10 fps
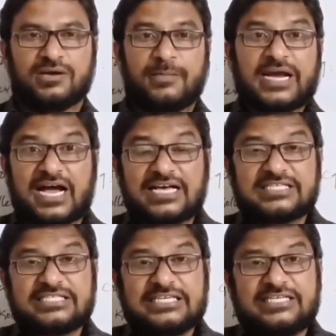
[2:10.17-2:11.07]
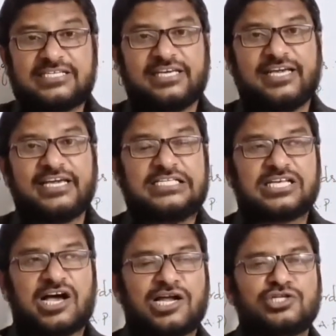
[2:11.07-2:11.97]
because it is
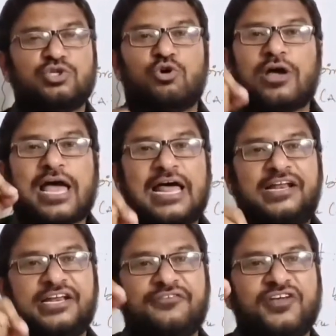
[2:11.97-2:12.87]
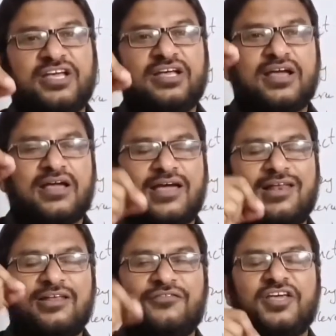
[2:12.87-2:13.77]
also a living
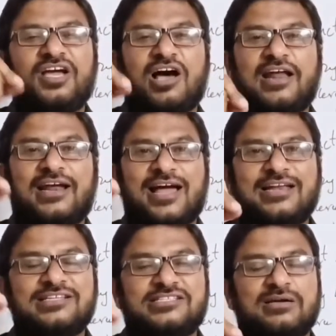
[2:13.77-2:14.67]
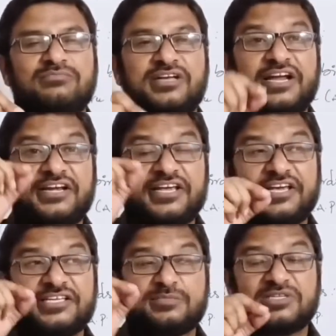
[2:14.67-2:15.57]
organism. It
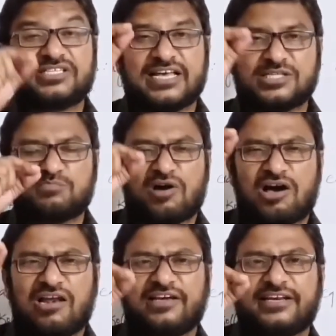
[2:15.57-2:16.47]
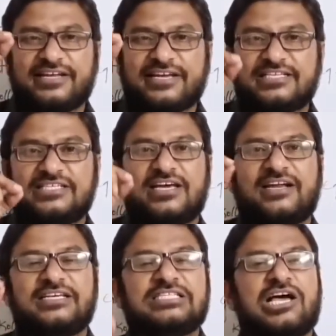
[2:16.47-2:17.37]
is means a small creature
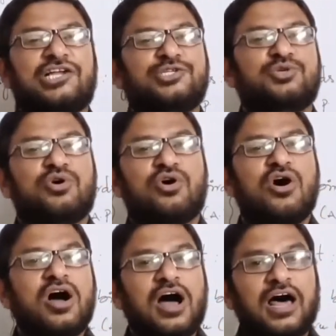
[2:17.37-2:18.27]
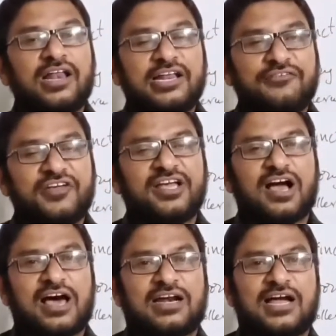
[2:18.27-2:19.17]
is also a living
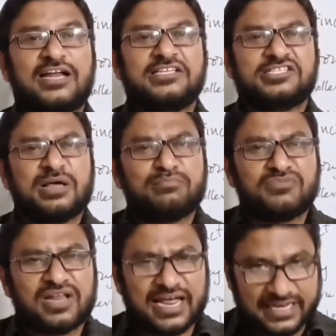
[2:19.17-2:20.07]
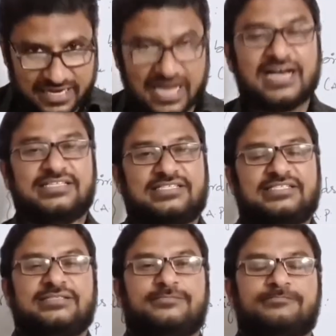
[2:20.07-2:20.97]
organism like us.